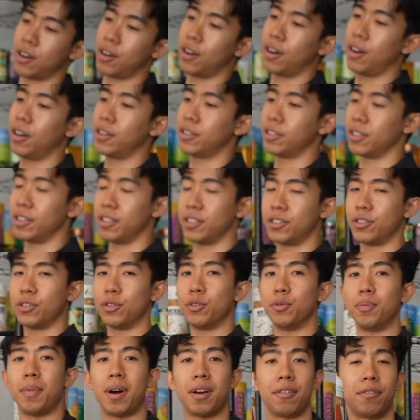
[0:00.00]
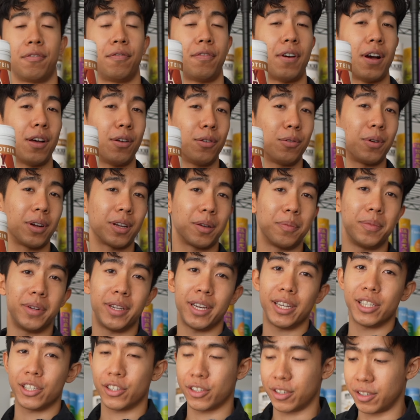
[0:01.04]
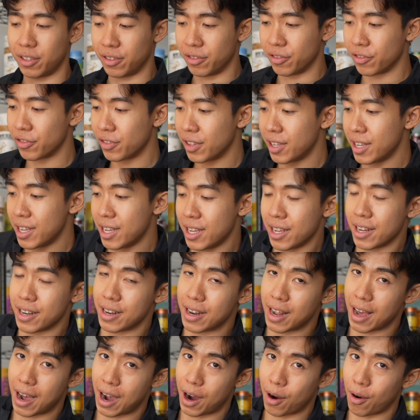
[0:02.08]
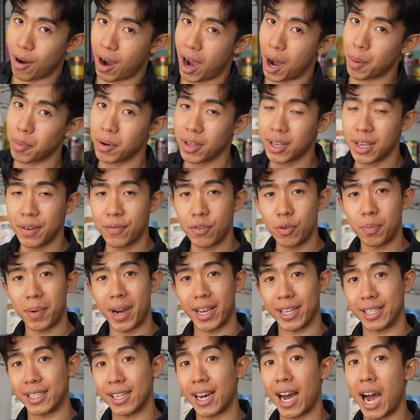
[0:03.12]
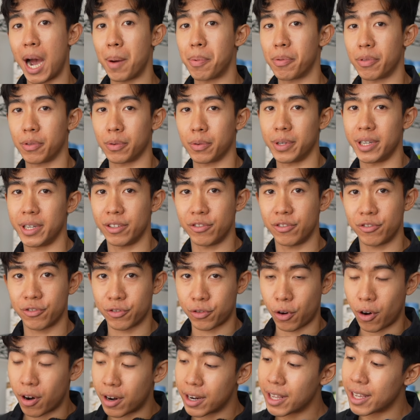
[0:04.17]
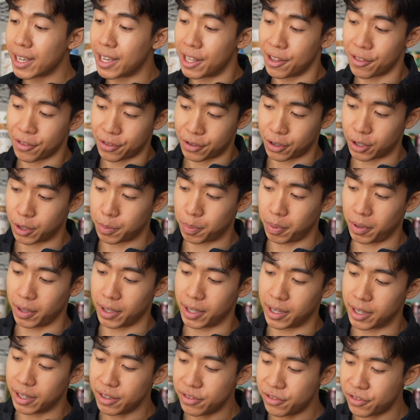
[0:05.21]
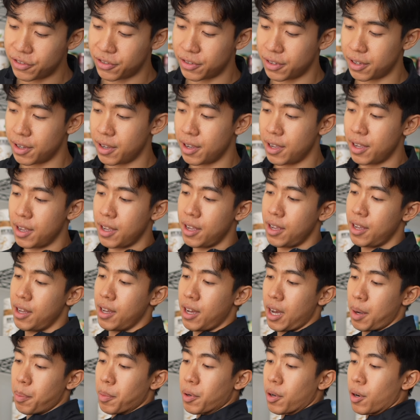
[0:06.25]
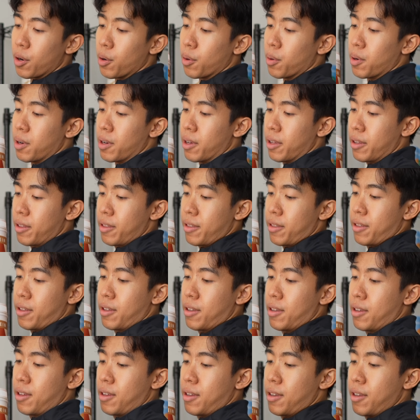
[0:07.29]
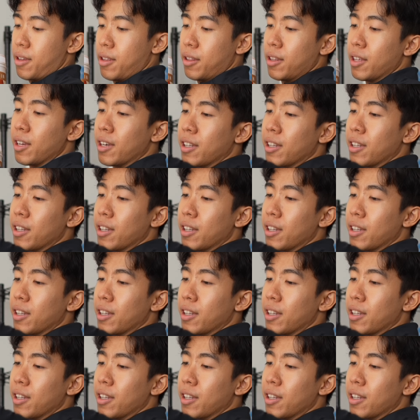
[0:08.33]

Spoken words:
on to my final recommendations. Now, I'm gonna give you my top 3, starting in 3rd place. I'm gonna go with the